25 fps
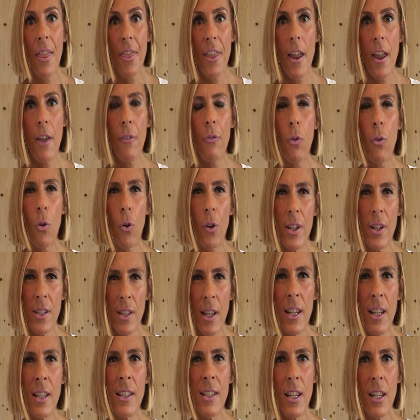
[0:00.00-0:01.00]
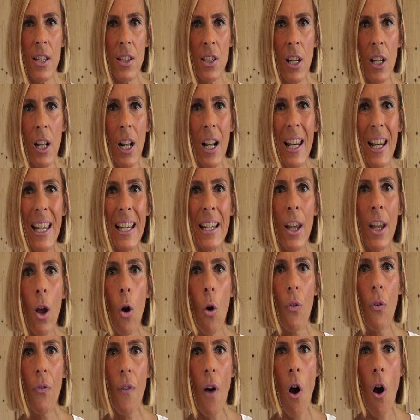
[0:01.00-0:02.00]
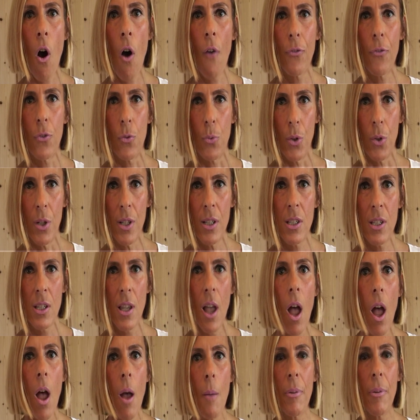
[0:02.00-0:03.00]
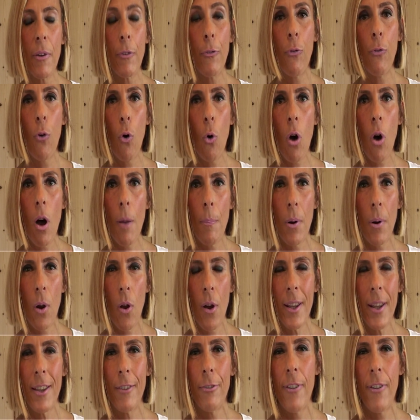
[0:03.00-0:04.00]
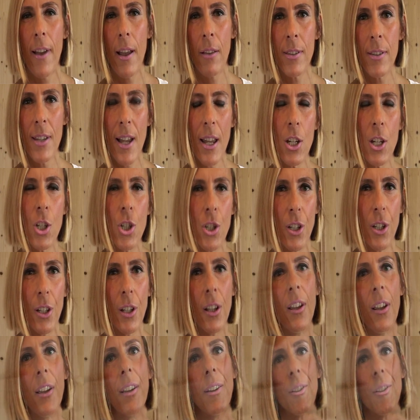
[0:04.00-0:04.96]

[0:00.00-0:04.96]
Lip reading: Therefore it's easier to clean it off afterwards before applying the foundation.